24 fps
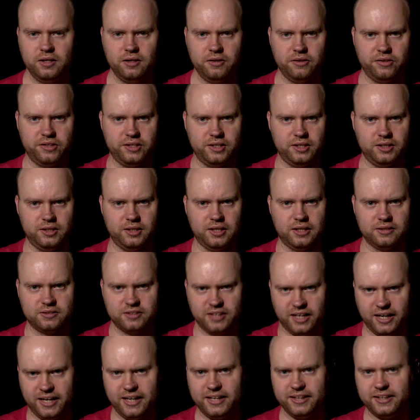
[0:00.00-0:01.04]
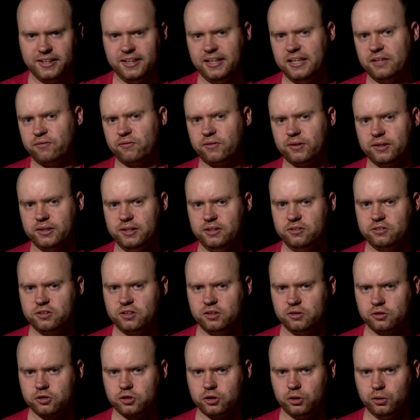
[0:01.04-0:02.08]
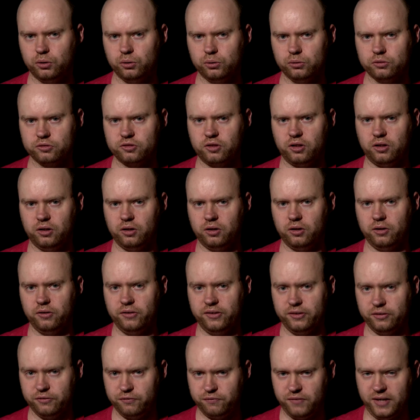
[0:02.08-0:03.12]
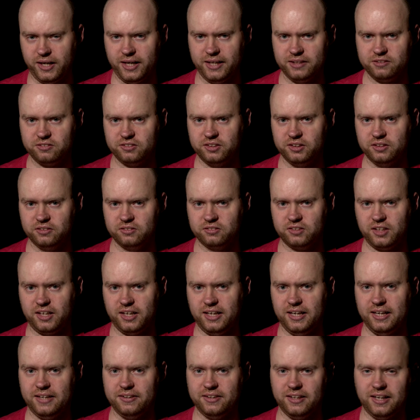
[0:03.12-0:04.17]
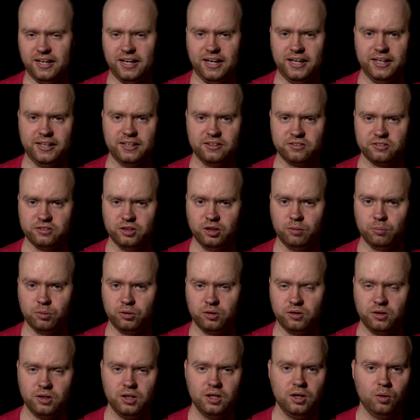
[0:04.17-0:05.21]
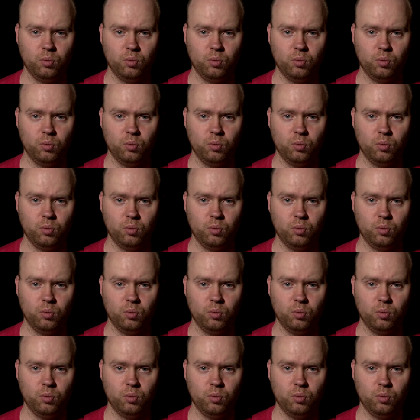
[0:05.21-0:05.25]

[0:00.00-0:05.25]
the attack and release controls are their fastest at the highest number.